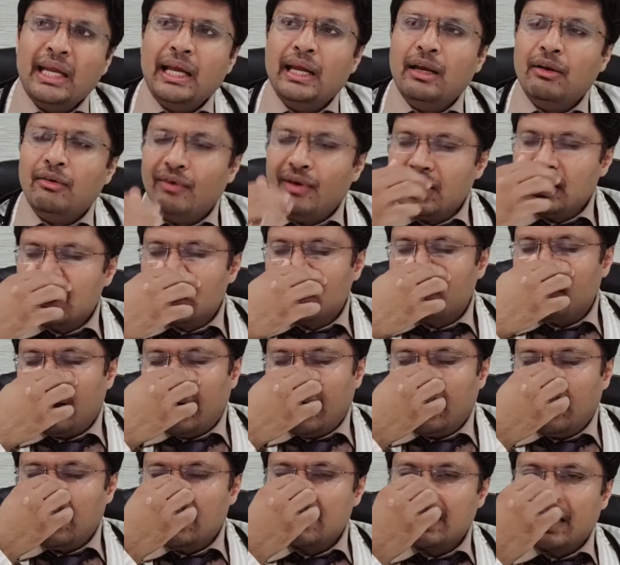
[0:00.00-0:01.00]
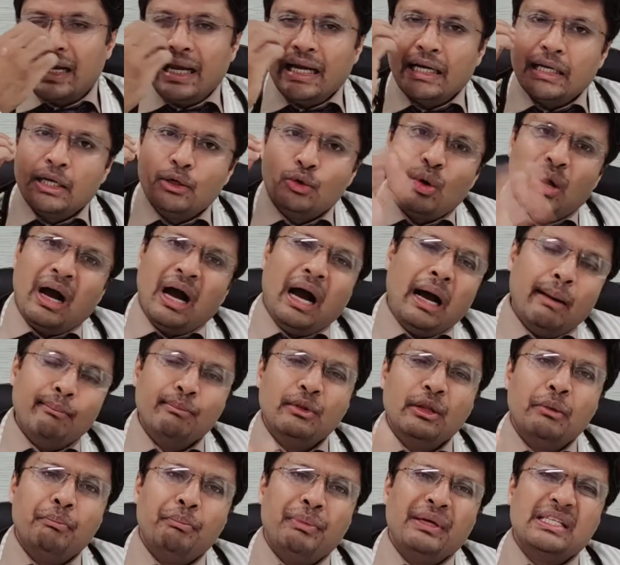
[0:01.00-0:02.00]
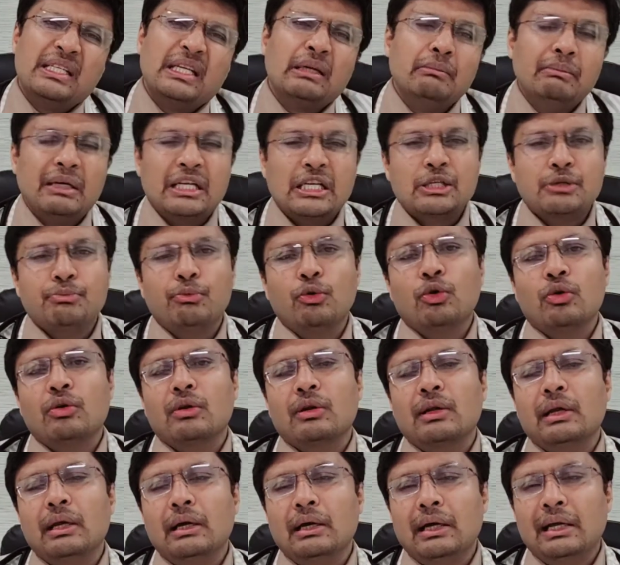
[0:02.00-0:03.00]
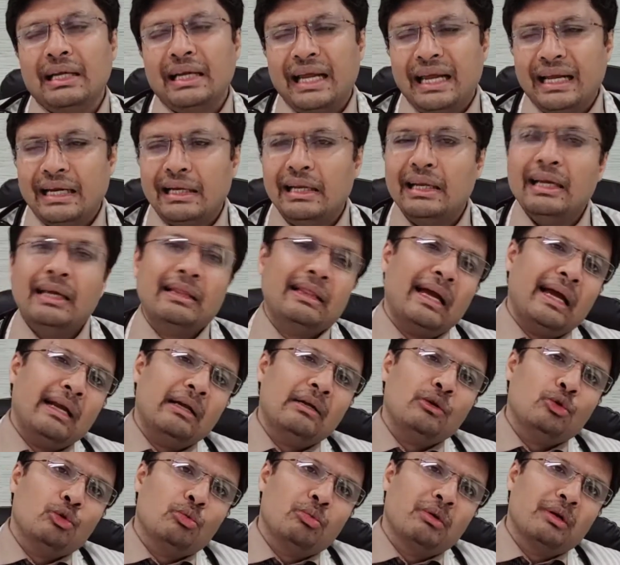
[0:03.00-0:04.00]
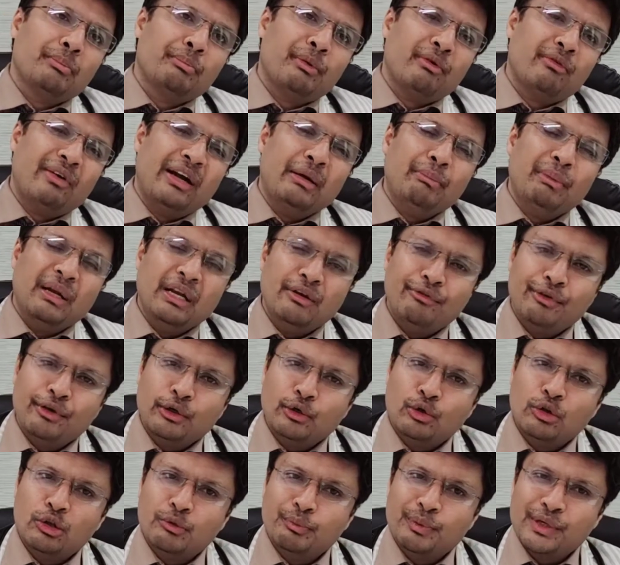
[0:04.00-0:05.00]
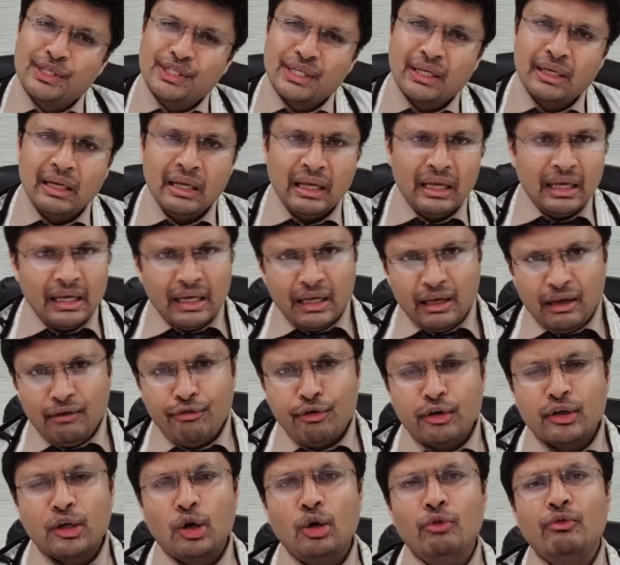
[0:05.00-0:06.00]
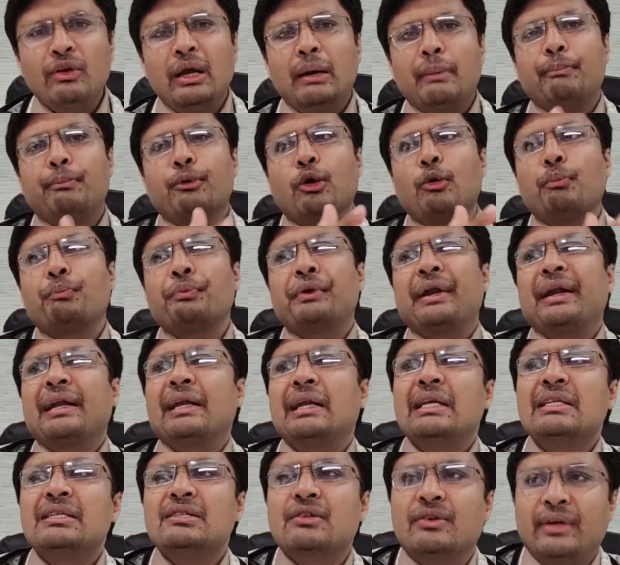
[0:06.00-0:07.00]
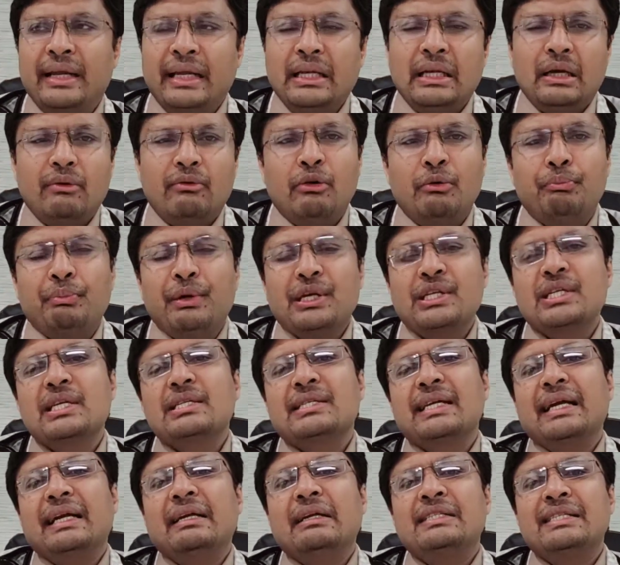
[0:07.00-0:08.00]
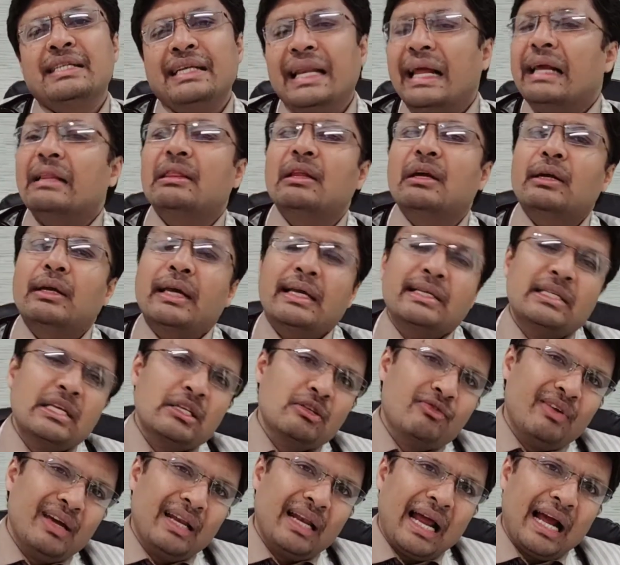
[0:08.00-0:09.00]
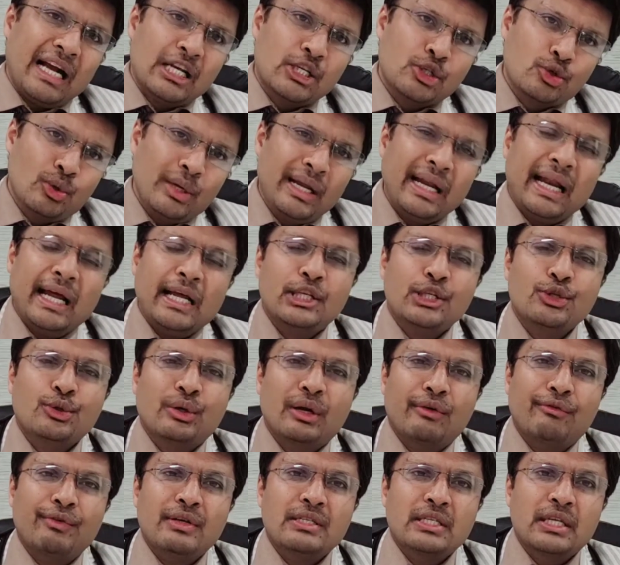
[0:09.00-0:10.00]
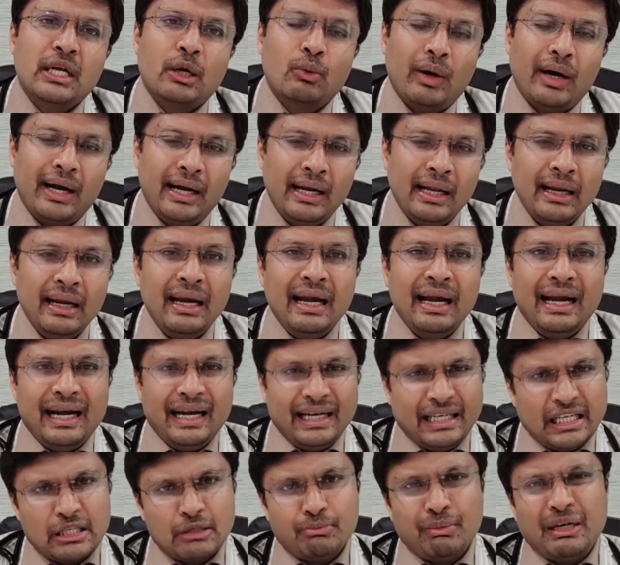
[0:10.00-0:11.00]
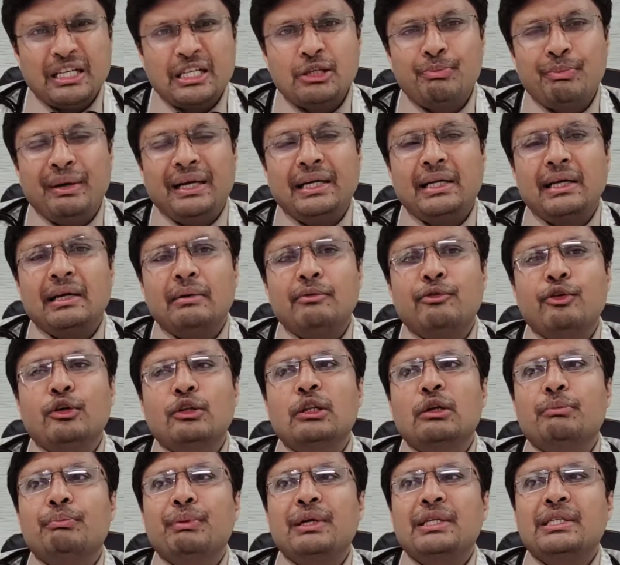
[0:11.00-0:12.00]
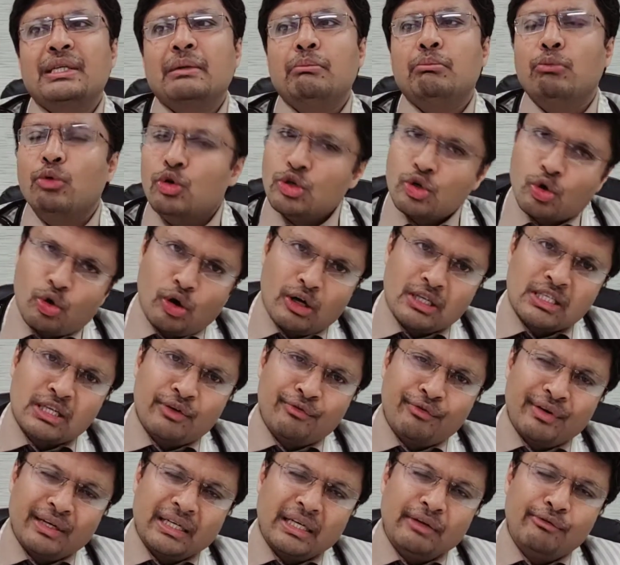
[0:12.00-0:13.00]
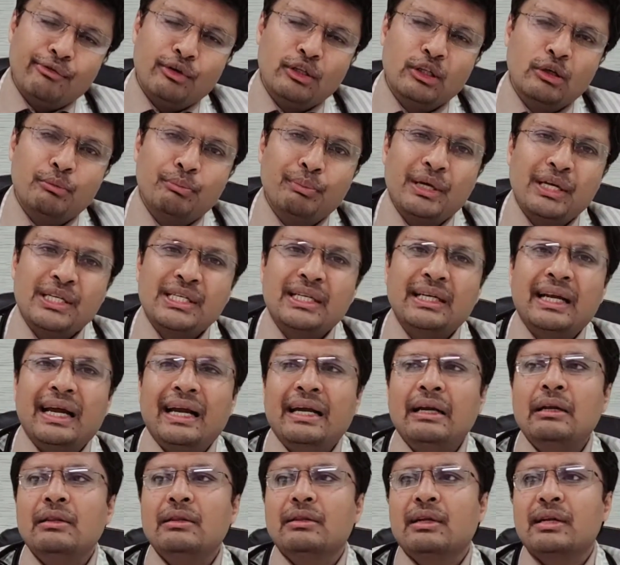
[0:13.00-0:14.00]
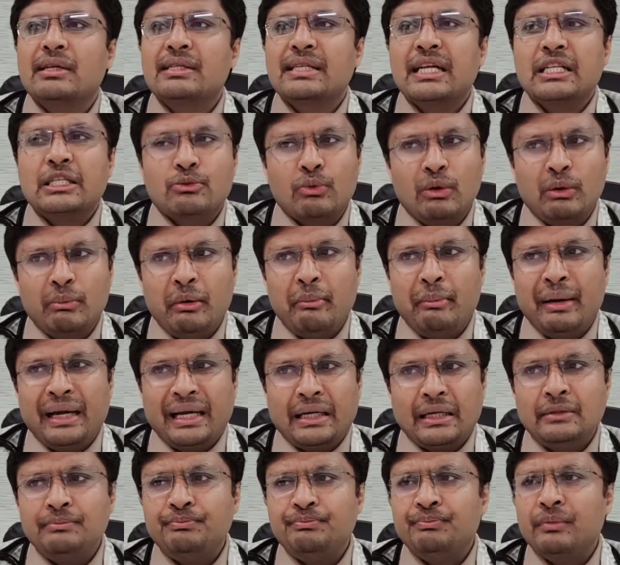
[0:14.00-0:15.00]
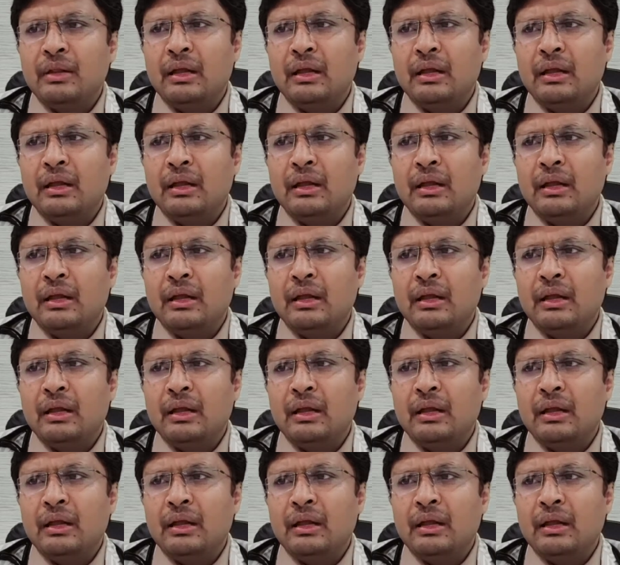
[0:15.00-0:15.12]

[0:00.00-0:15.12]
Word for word: invasive and is likely to harm the patient much more uh, likely than to provide benefit to the patient. If at all we appropriately screen our patients and select the cases where actually an angiography is required, it is much better for the patient, most cost effective for the patient and the results will be better.